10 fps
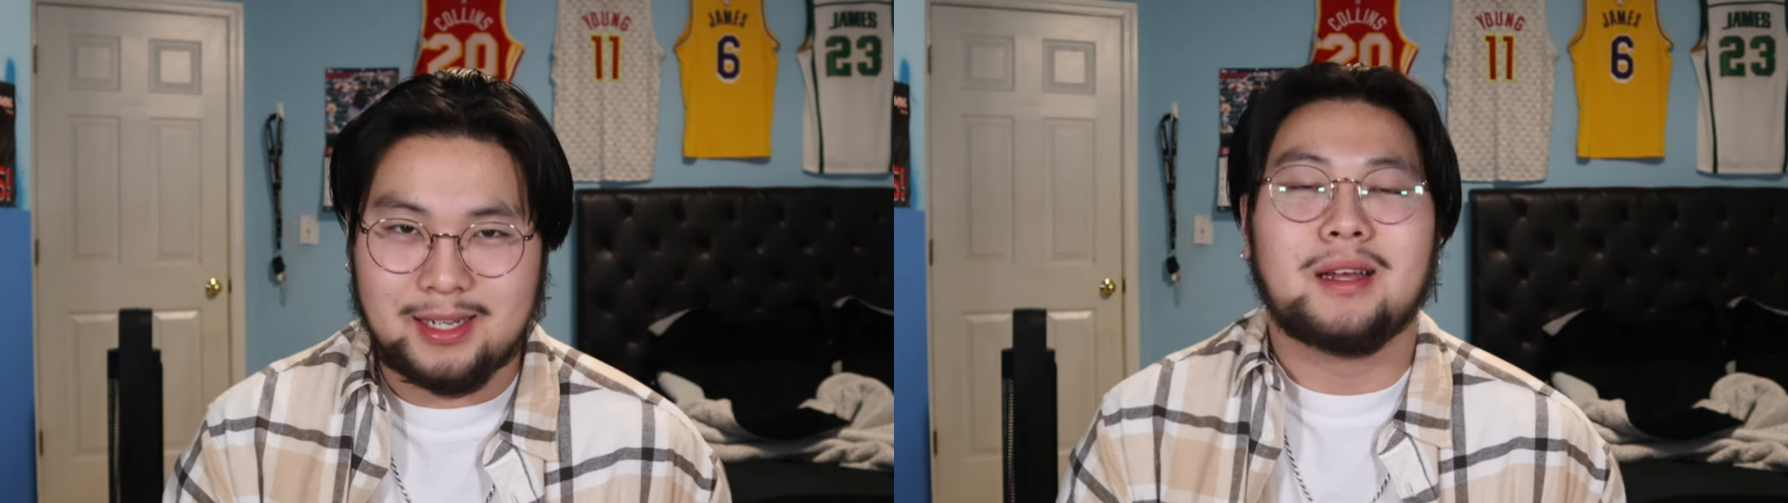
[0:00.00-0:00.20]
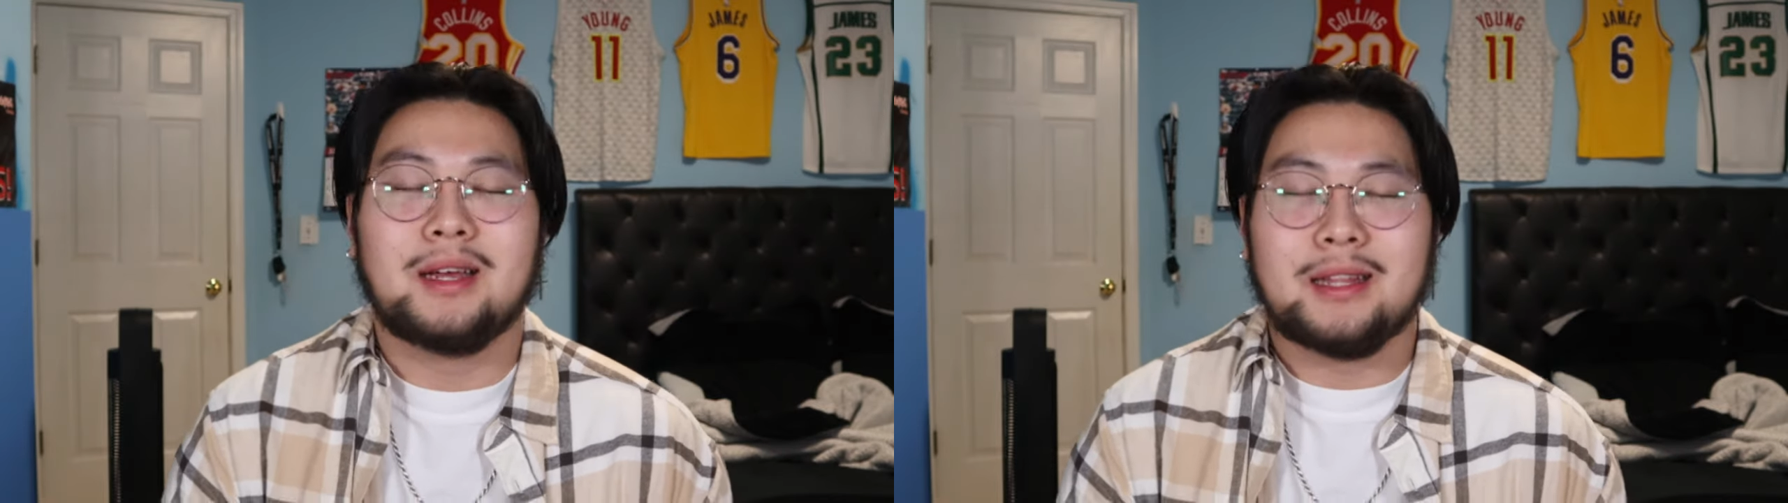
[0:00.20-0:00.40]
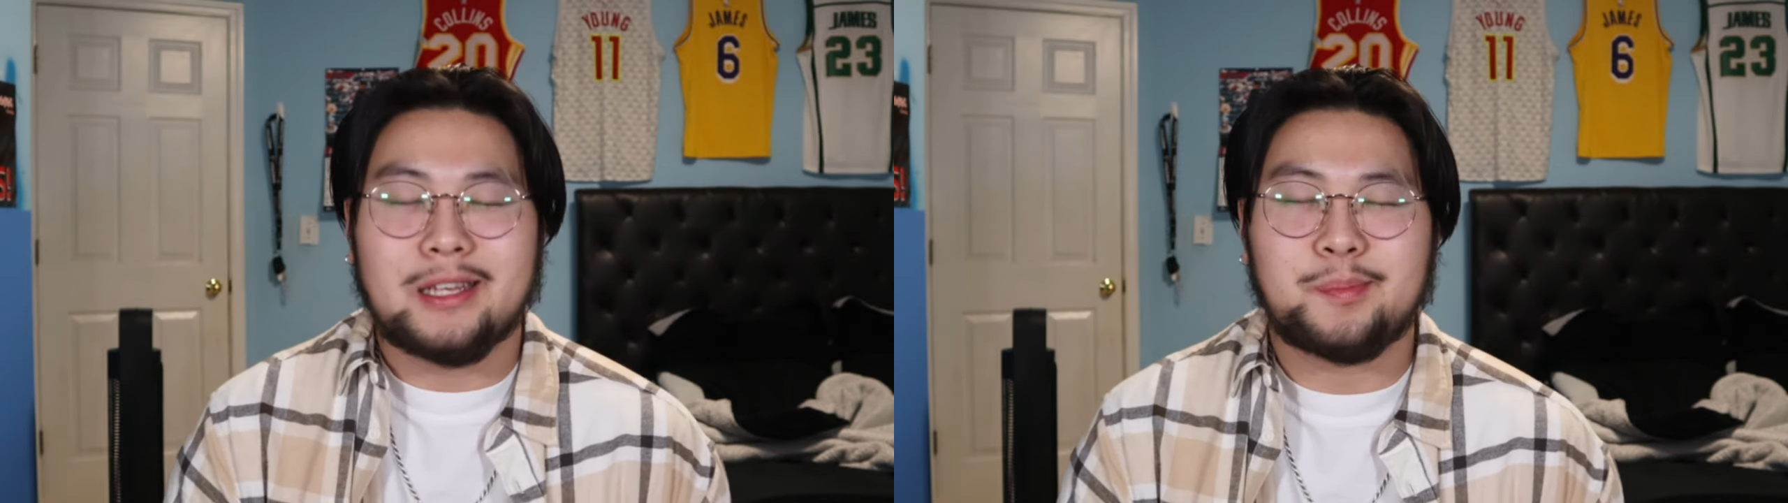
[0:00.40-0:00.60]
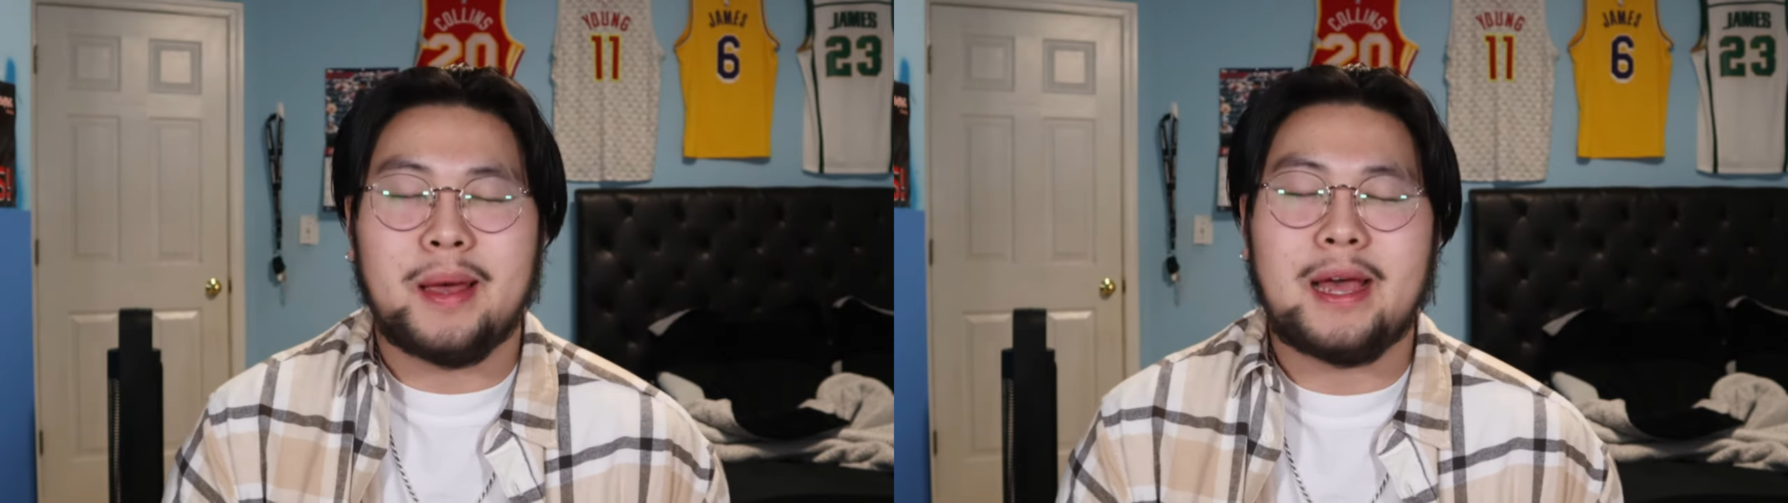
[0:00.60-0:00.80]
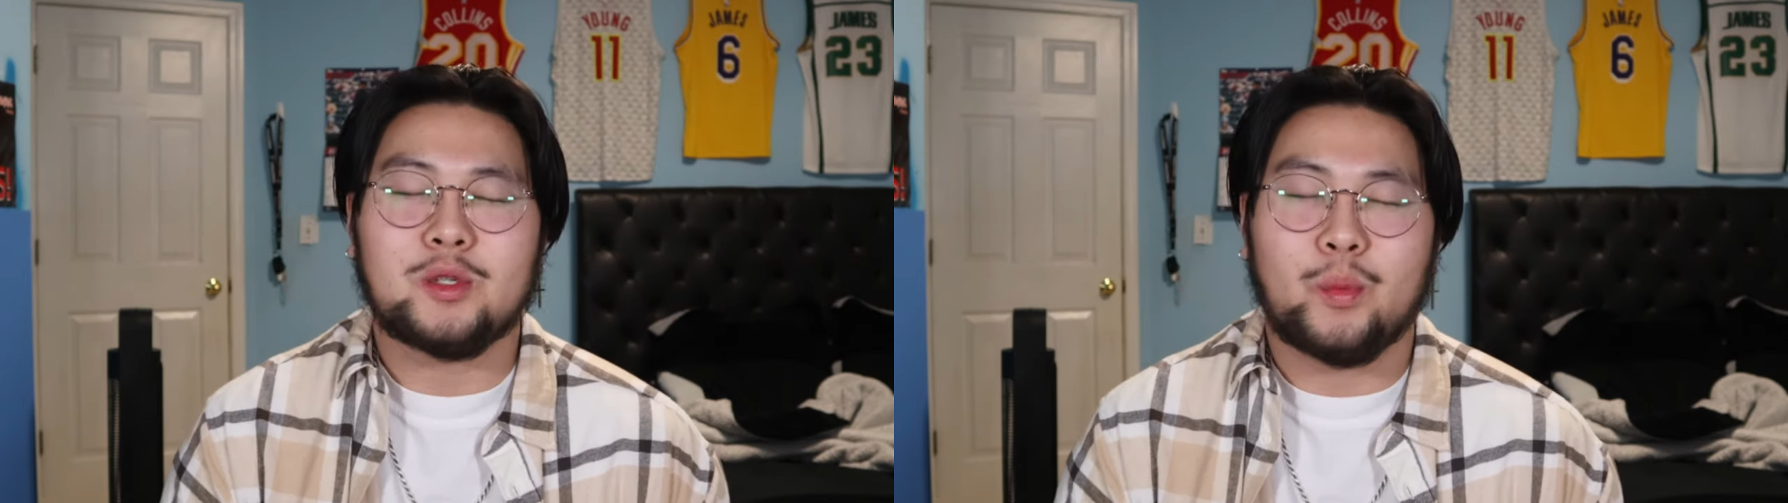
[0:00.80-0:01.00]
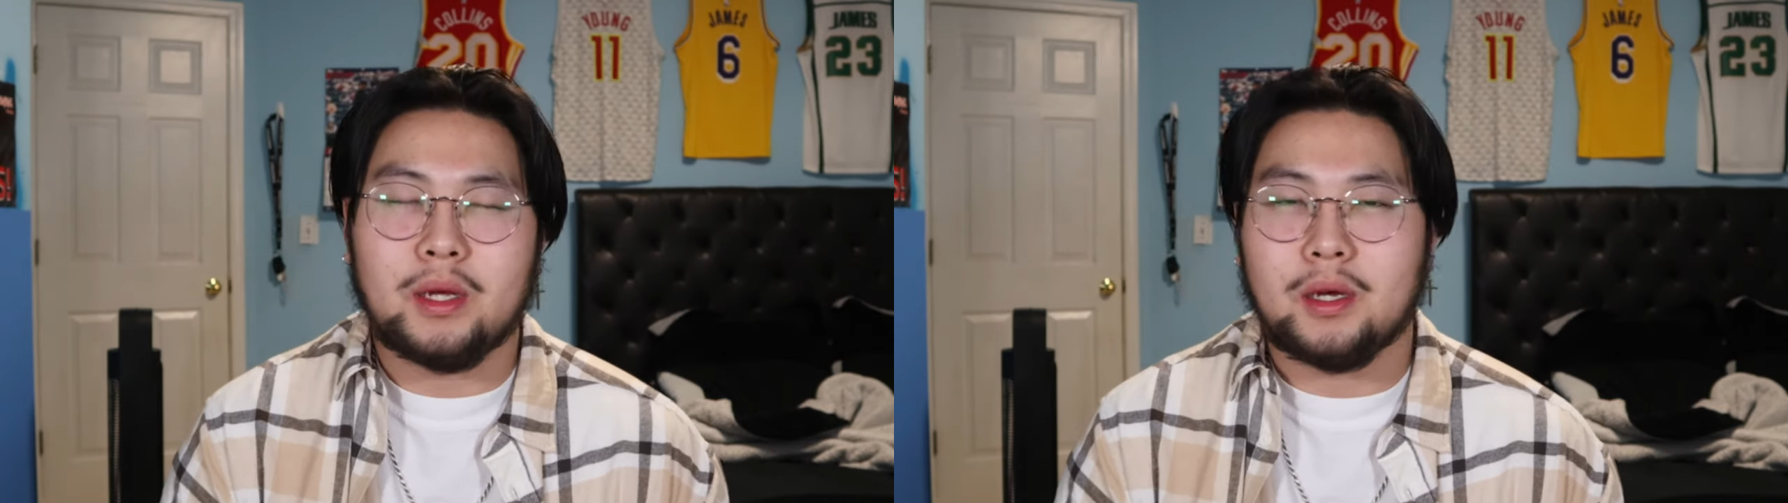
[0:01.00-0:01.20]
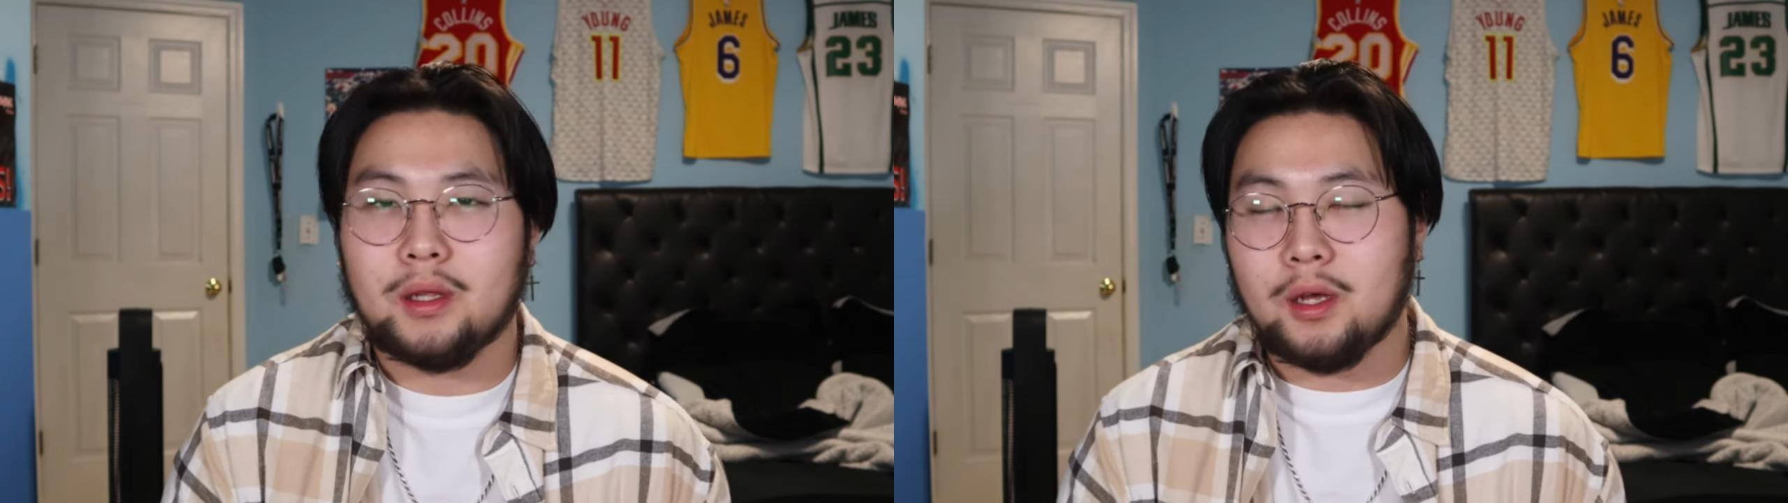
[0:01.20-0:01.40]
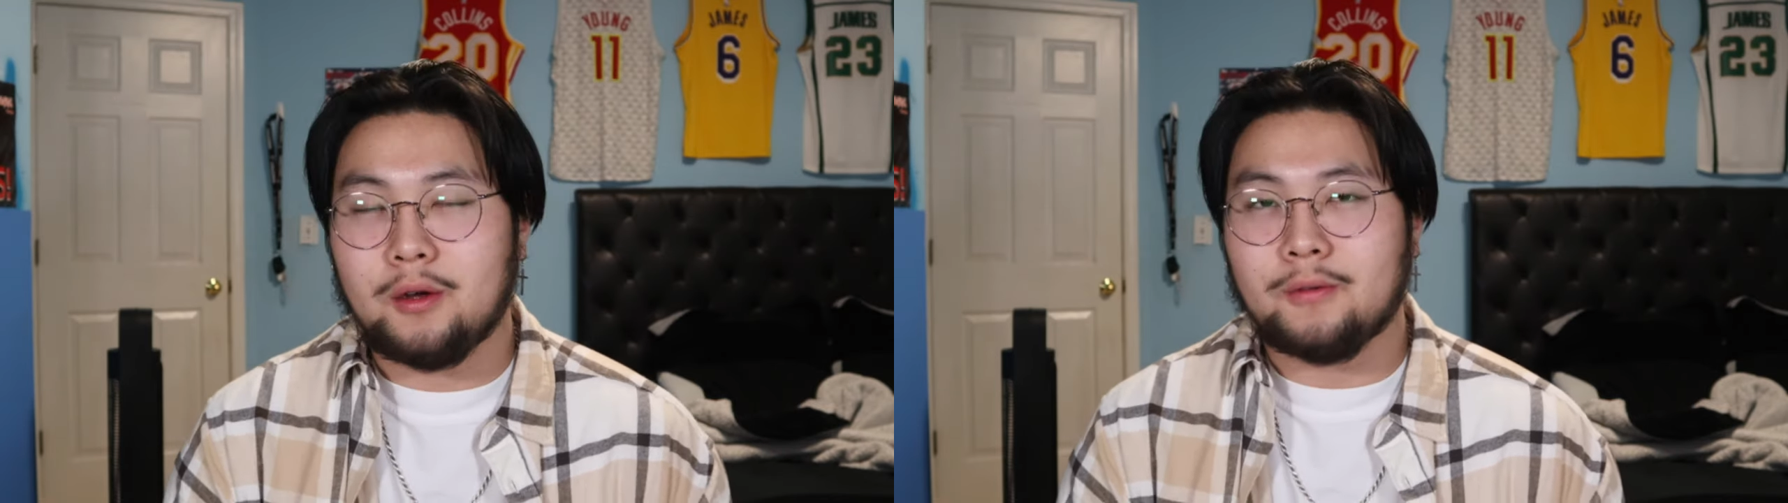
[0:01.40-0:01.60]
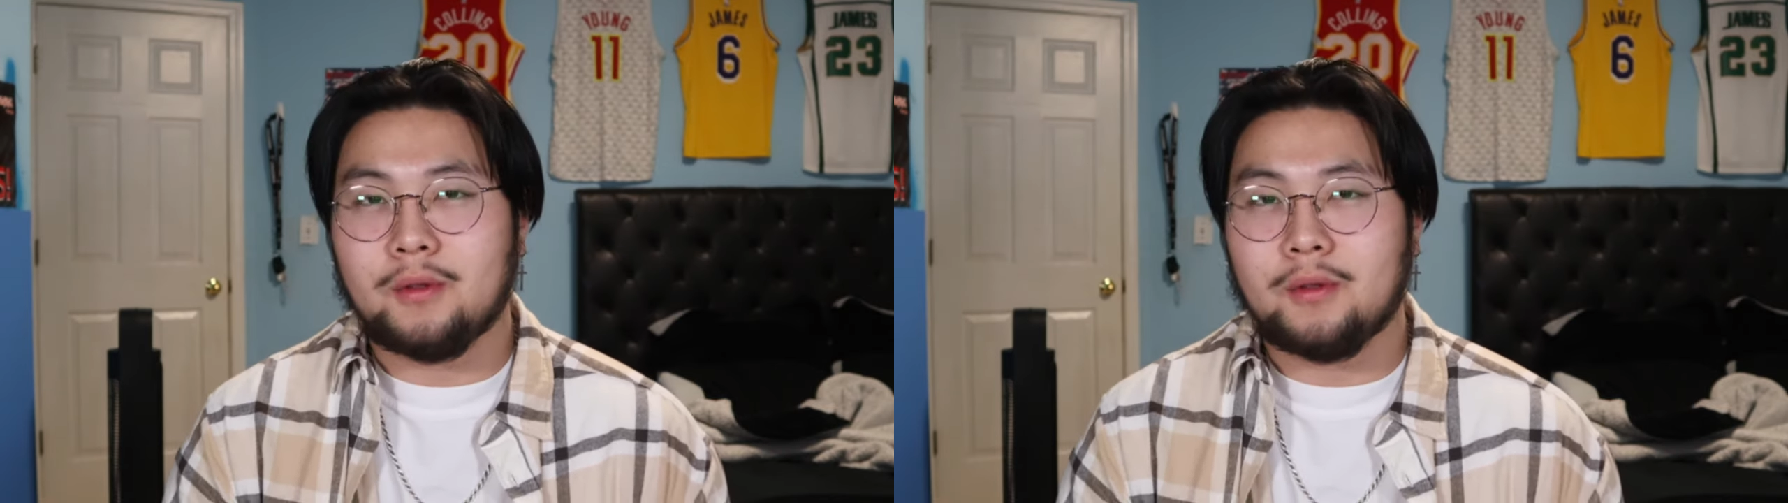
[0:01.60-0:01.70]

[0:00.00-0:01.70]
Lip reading: This past week alone,